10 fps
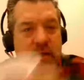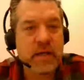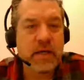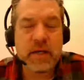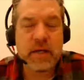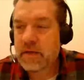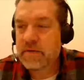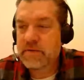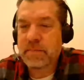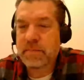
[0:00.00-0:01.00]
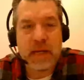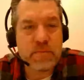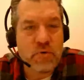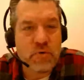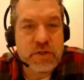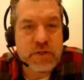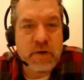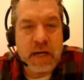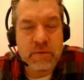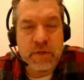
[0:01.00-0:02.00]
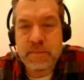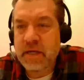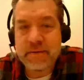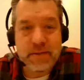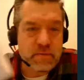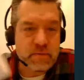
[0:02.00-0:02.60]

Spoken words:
can get his pipe wrench around it because it's